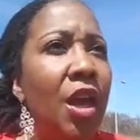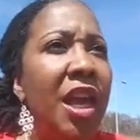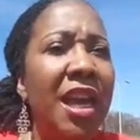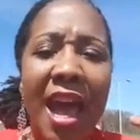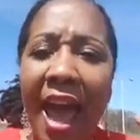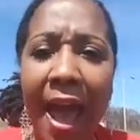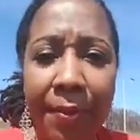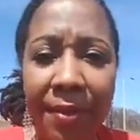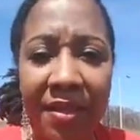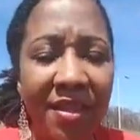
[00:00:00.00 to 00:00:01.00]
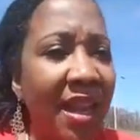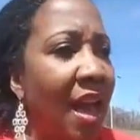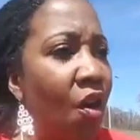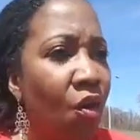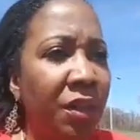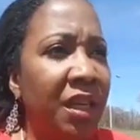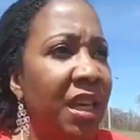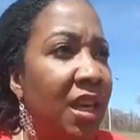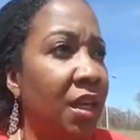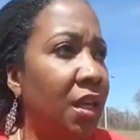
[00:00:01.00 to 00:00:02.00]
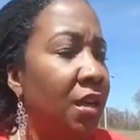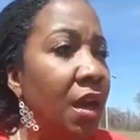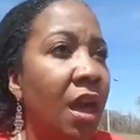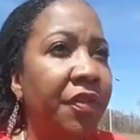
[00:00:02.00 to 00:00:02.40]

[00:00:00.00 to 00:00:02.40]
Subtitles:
It happens not only in